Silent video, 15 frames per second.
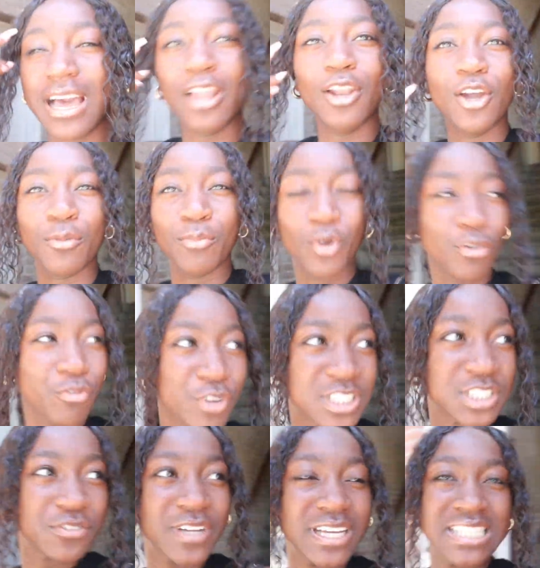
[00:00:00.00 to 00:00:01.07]
I look more
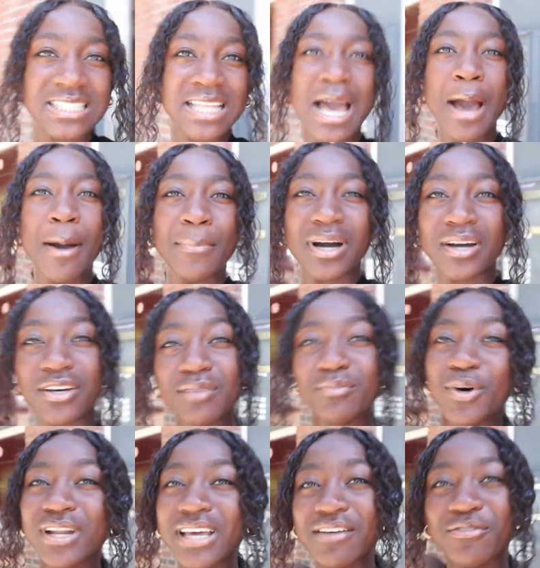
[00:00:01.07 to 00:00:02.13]
fresh faced. But good
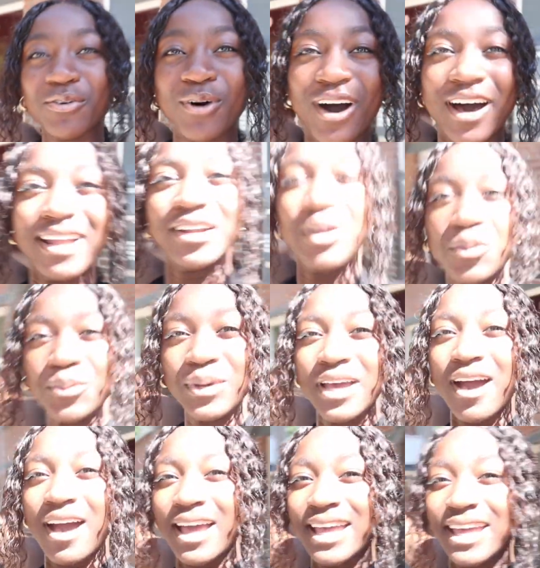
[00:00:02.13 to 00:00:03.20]
morning, everyone. We
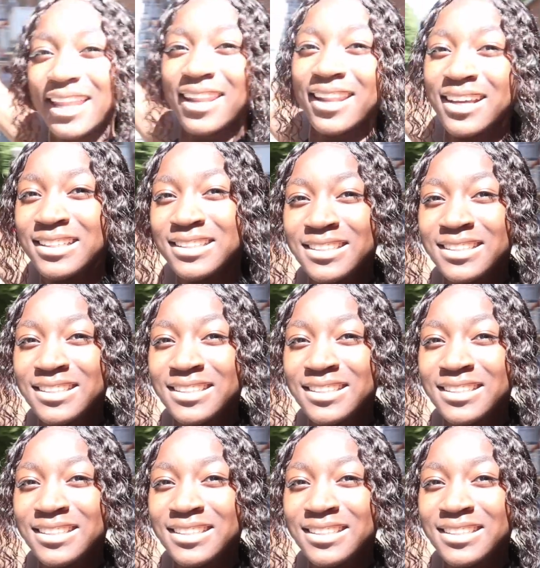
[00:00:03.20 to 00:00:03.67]
are in